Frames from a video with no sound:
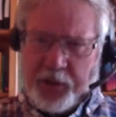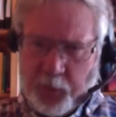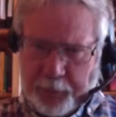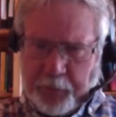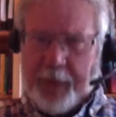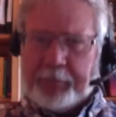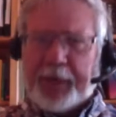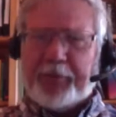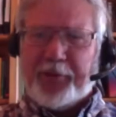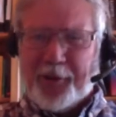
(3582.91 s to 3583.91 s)
we propped
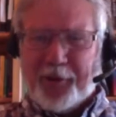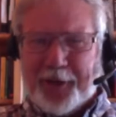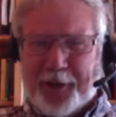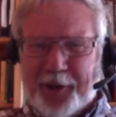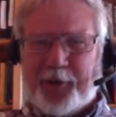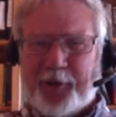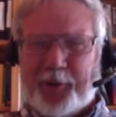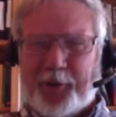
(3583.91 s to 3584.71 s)
up the soviet union